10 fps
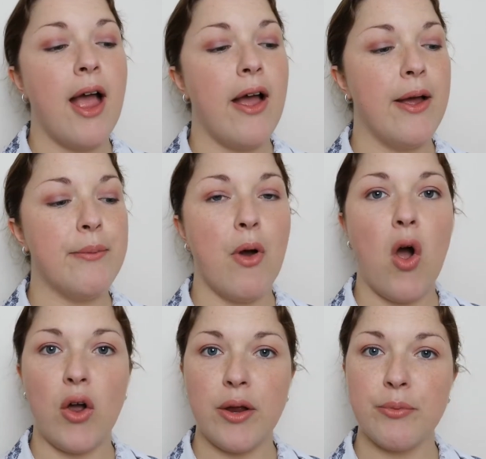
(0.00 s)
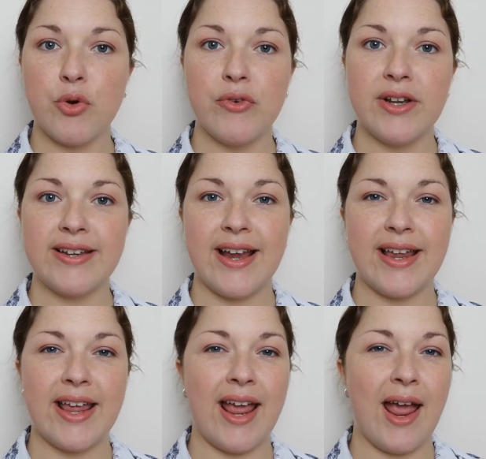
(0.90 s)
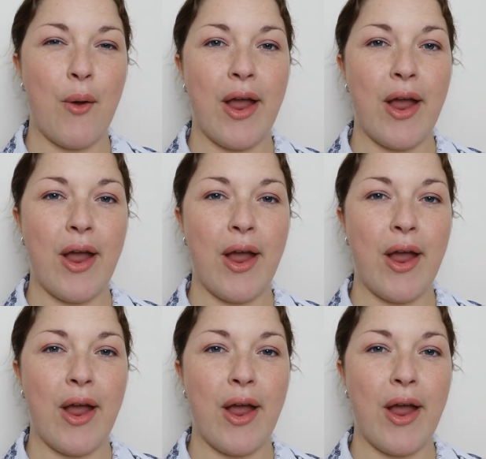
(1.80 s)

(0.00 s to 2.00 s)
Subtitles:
I am currently taking out